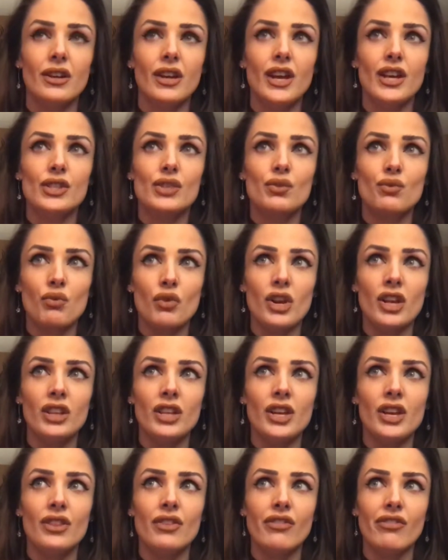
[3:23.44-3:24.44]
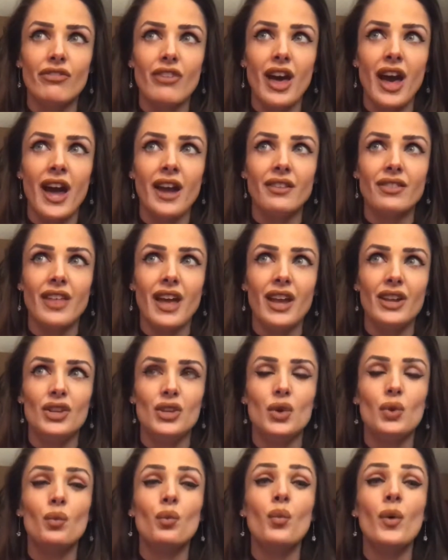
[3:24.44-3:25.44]
It's really the fact that
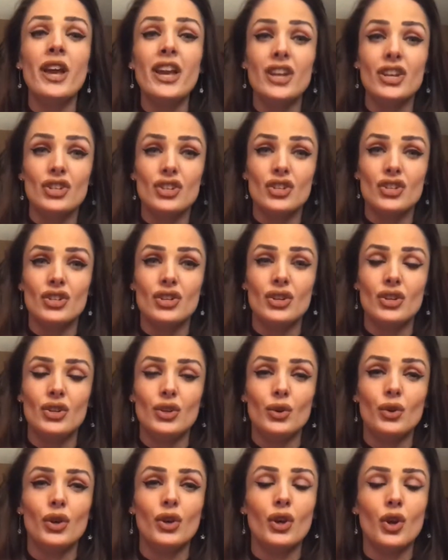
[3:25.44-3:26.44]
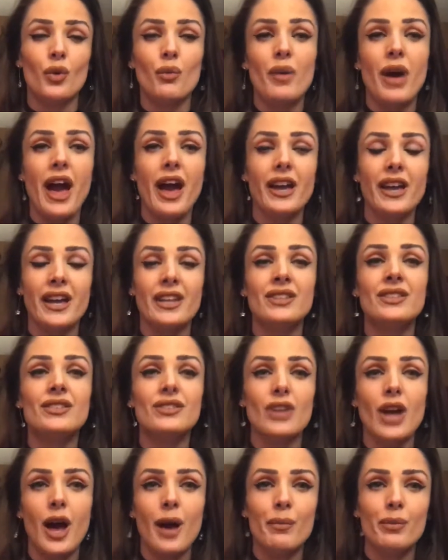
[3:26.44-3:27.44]
you wish you could go back and
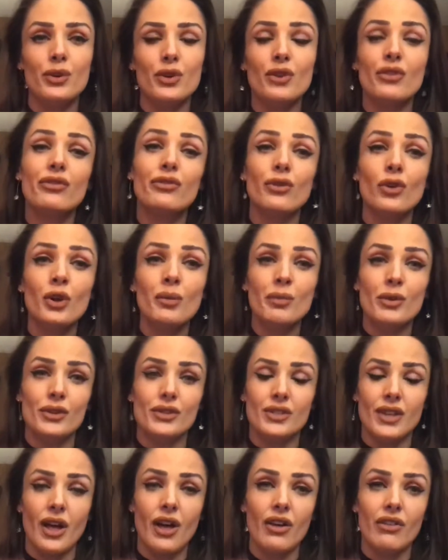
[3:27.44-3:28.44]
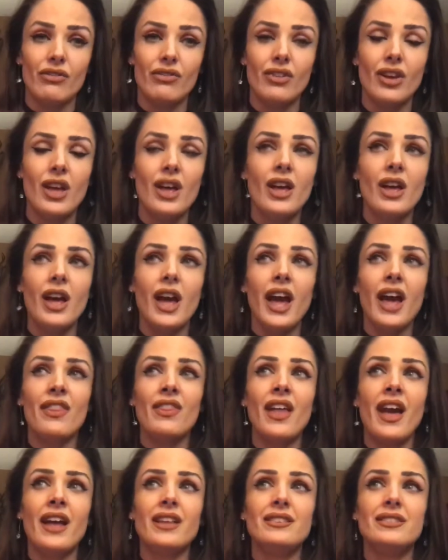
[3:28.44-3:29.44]
stop your former self.
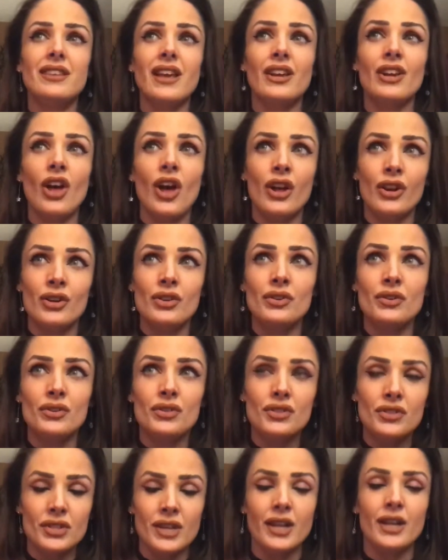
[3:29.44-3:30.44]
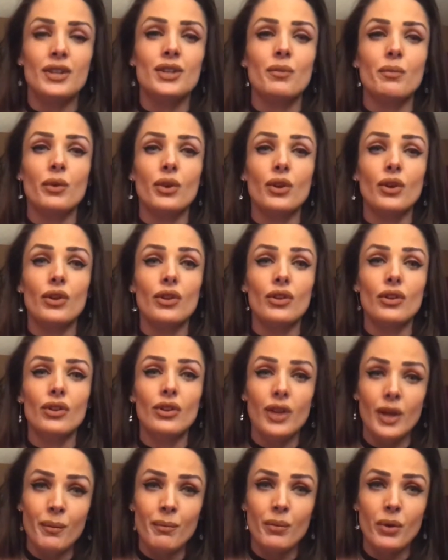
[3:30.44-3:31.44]
And that's an understandable
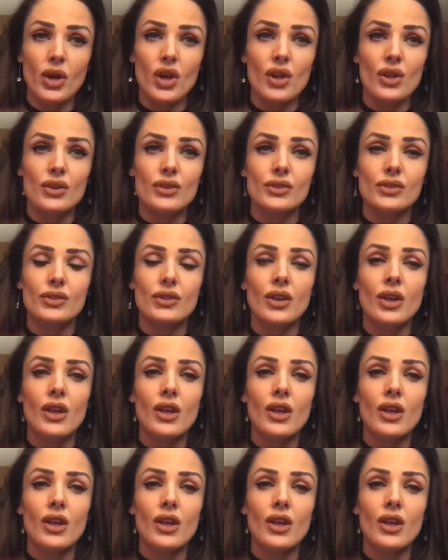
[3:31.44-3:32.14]
impulse.